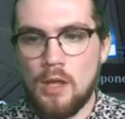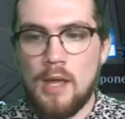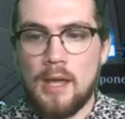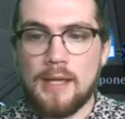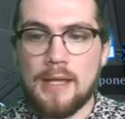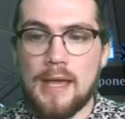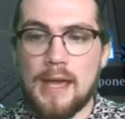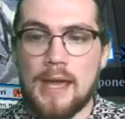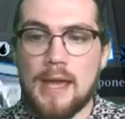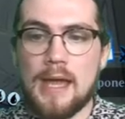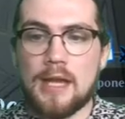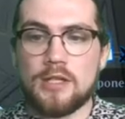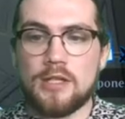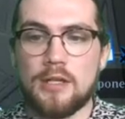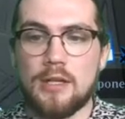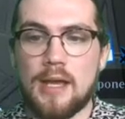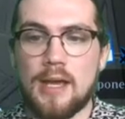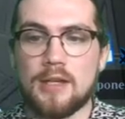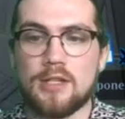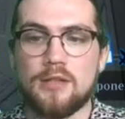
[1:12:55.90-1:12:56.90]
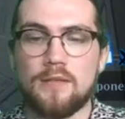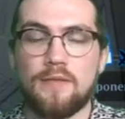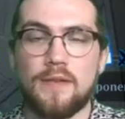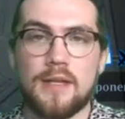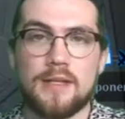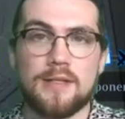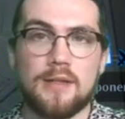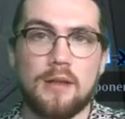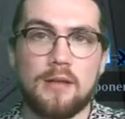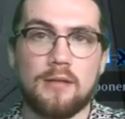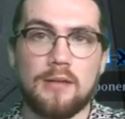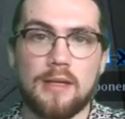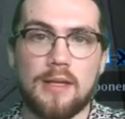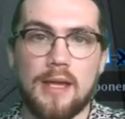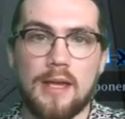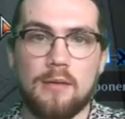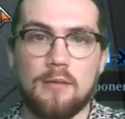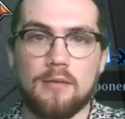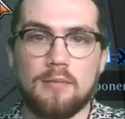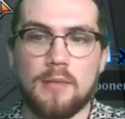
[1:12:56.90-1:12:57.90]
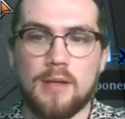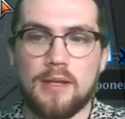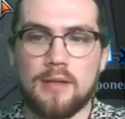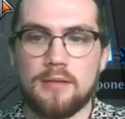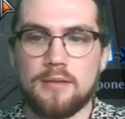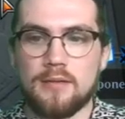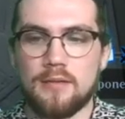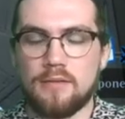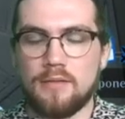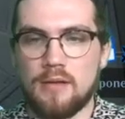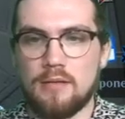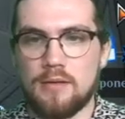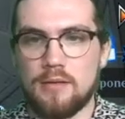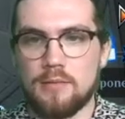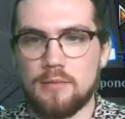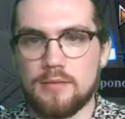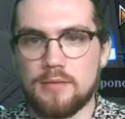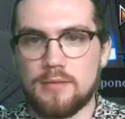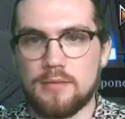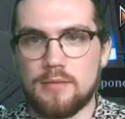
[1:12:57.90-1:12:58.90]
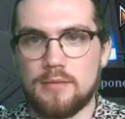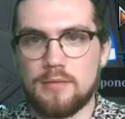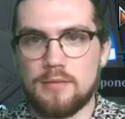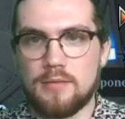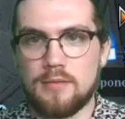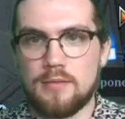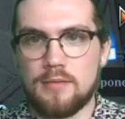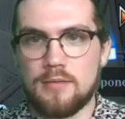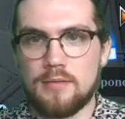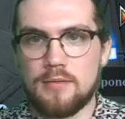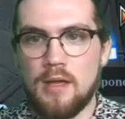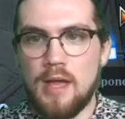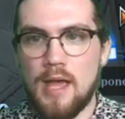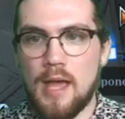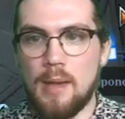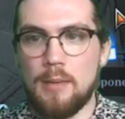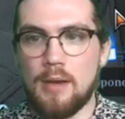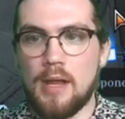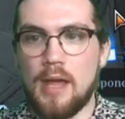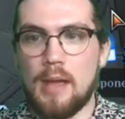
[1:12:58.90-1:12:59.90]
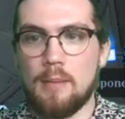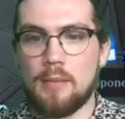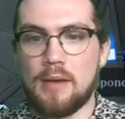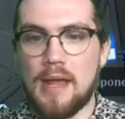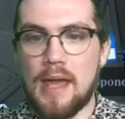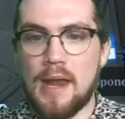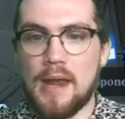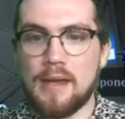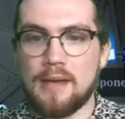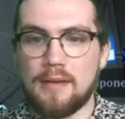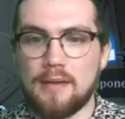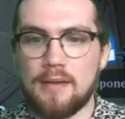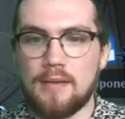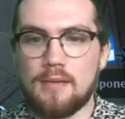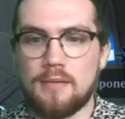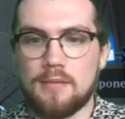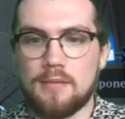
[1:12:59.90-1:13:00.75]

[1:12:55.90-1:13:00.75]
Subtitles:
Yeah, actually phasing out the guy with my Teferi was... I mean, I'm glad I did it.